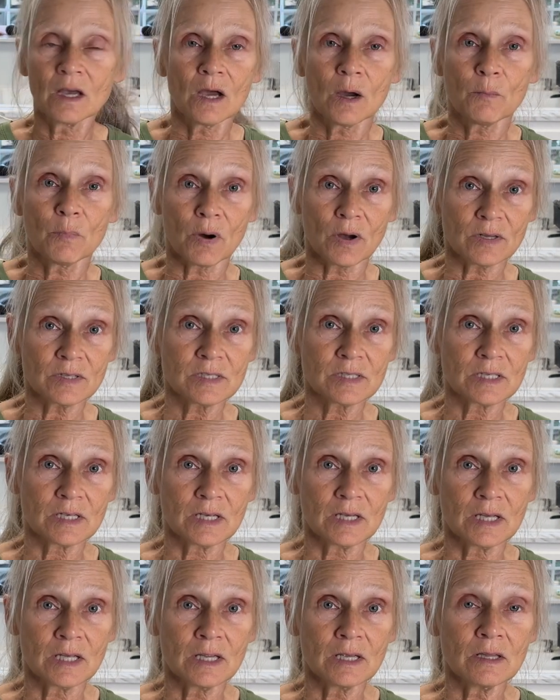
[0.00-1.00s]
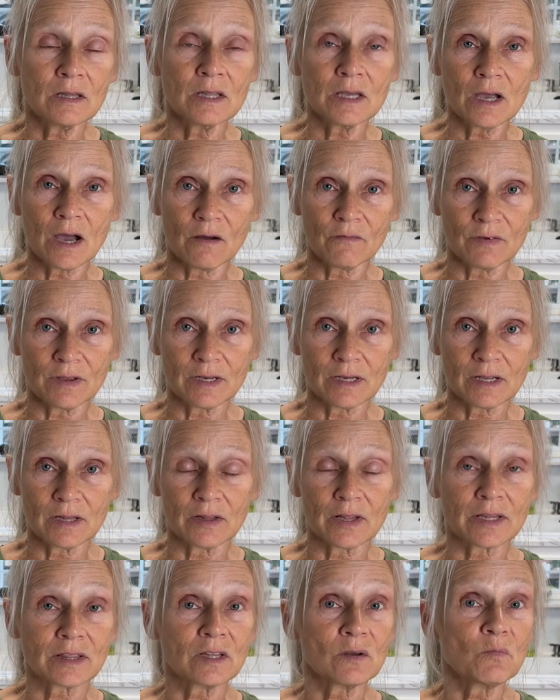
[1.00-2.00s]
buns in the oven,
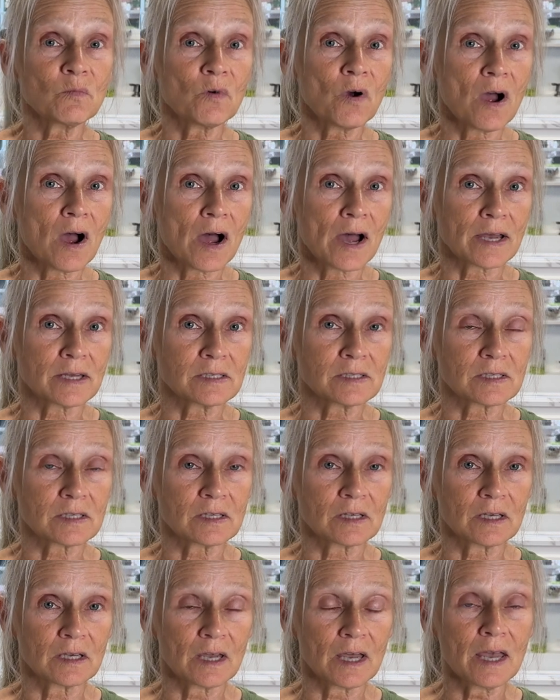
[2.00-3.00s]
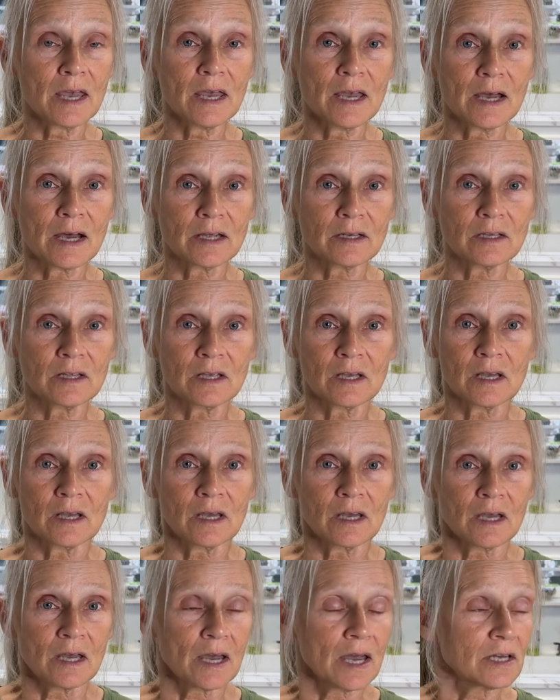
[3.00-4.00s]
let them rise, and
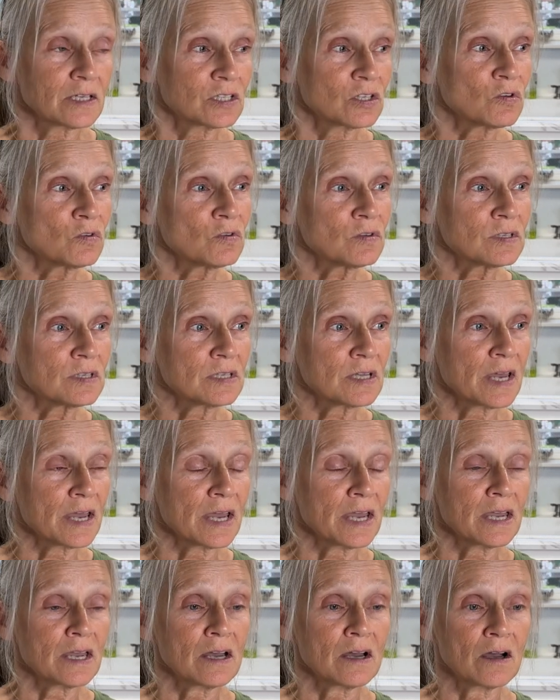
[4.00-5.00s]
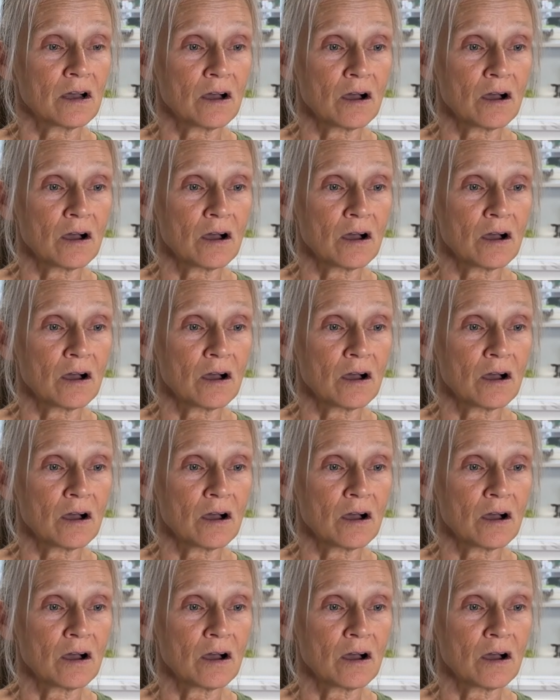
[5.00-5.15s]
as soon as I